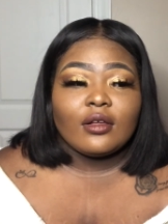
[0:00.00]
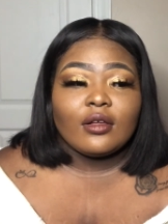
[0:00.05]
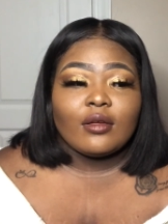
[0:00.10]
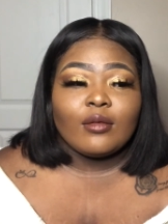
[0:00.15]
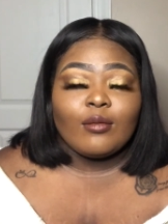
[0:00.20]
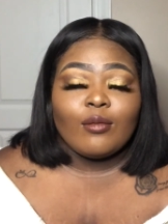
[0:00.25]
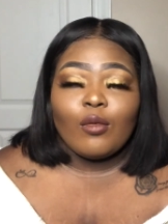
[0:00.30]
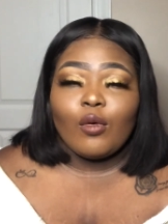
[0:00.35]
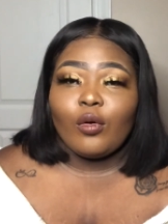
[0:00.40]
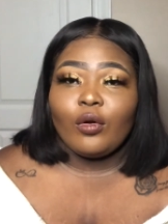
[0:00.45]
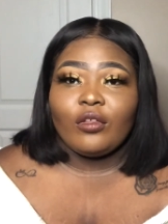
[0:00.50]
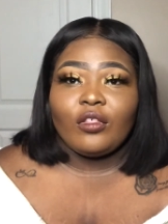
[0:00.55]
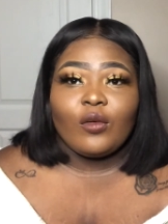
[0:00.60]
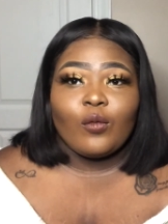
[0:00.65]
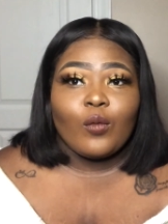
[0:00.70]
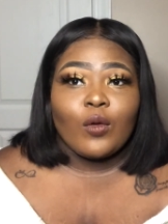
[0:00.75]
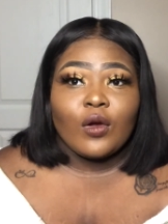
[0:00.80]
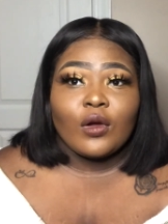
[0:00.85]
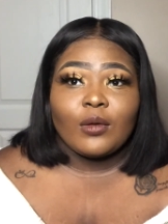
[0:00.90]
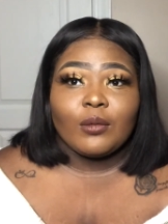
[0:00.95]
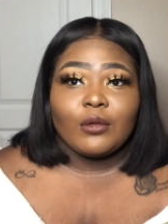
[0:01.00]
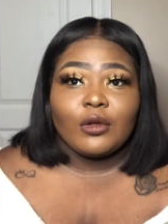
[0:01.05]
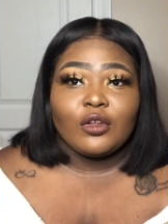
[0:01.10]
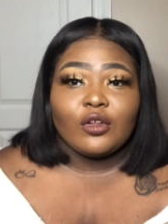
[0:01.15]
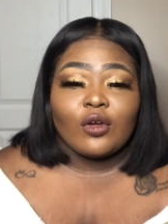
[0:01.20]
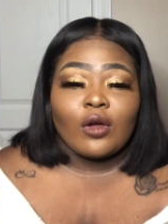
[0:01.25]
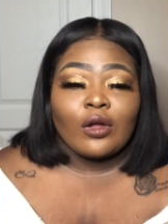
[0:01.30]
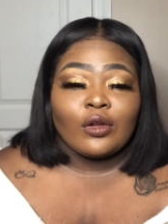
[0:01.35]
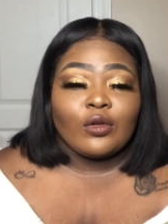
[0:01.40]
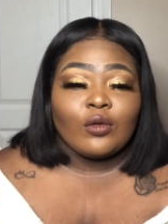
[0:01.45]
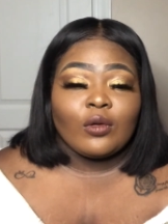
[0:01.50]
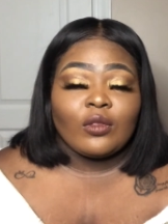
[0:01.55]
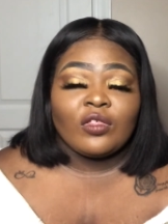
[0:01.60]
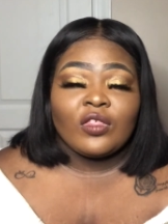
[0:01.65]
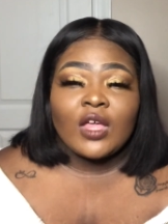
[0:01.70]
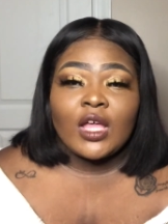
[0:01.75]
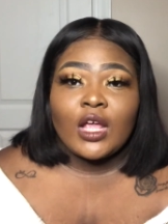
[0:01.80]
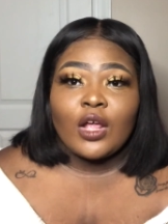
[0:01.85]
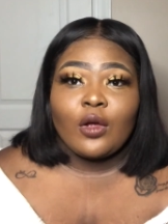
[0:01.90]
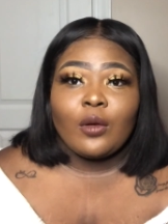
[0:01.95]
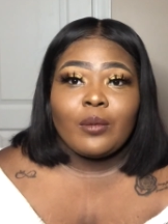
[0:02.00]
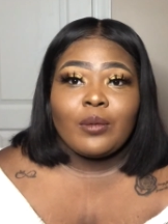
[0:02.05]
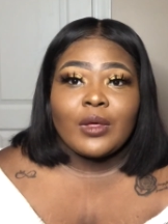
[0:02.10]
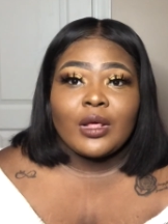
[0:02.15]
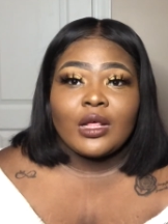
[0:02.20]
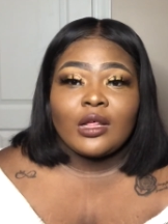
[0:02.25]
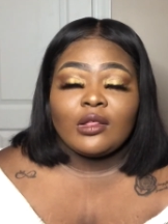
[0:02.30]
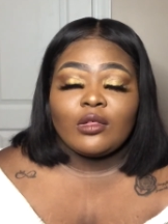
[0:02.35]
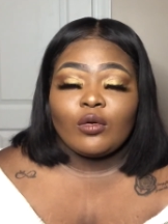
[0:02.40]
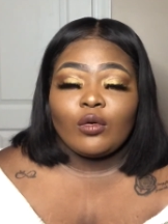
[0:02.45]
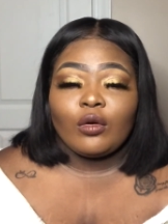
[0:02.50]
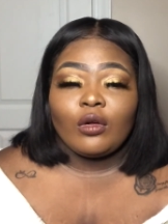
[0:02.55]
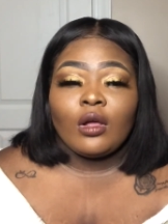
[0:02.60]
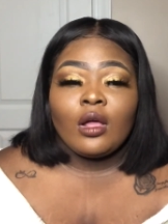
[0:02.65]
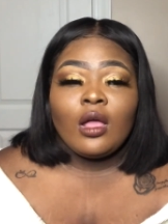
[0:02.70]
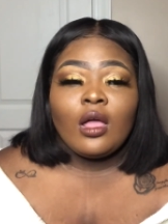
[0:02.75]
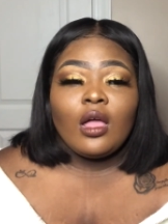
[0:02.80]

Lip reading: more than welcome to talk to a therapist, or